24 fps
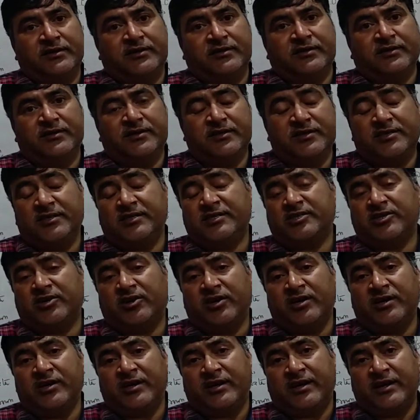this is
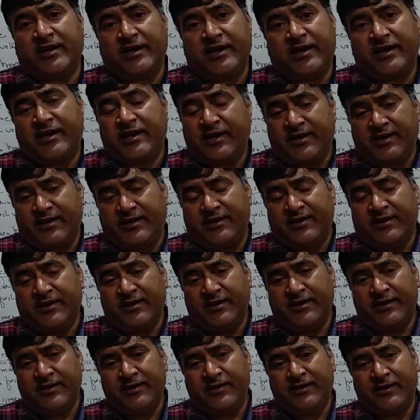called red tide.
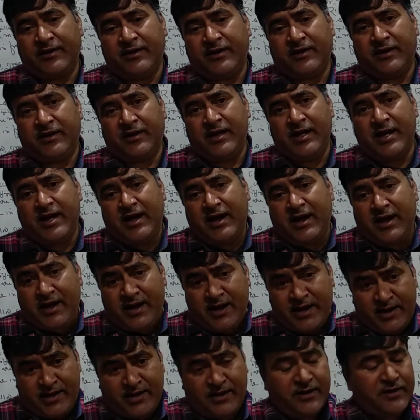
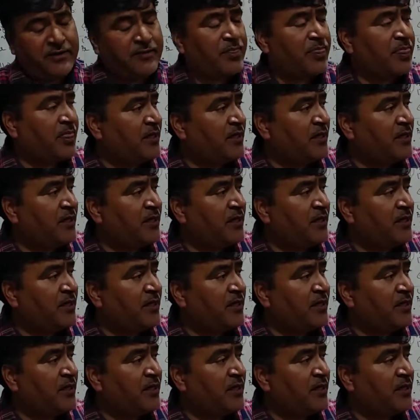And